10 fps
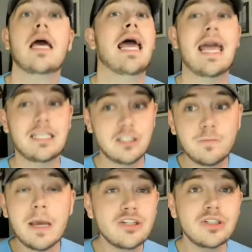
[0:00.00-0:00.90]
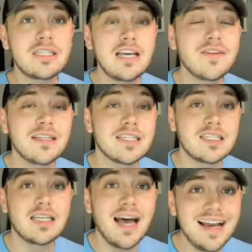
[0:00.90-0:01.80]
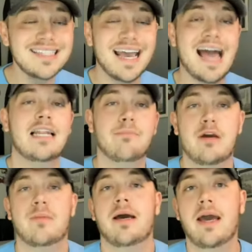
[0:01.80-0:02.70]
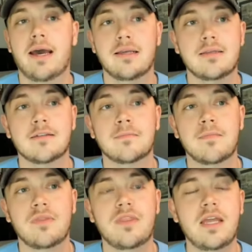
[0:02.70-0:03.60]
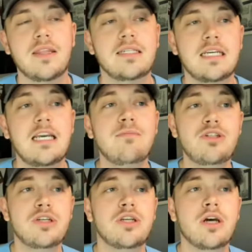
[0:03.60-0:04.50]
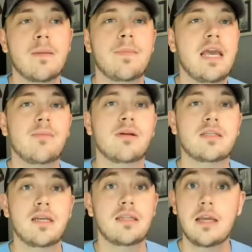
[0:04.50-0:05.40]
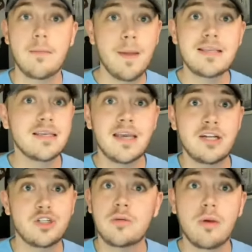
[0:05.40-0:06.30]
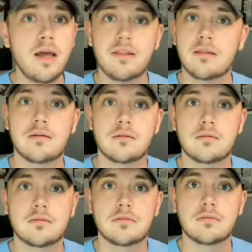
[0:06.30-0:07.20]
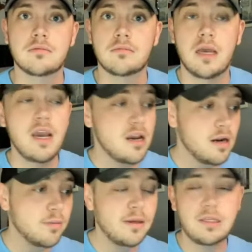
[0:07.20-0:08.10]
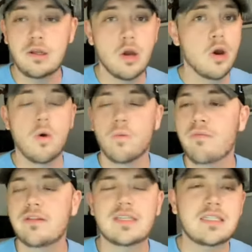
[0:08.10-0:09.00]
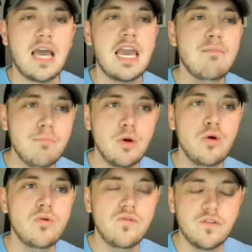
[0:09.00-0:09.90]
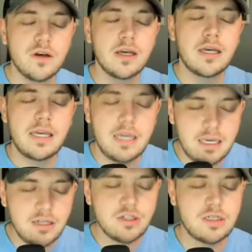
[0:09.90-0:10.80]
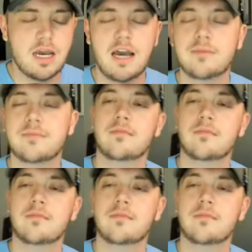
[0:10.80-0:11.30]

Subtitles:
especially given the size that Alabama has, then the team's just going to be able to sit there and basically catch their breath. Hey, you're not making the same move each time.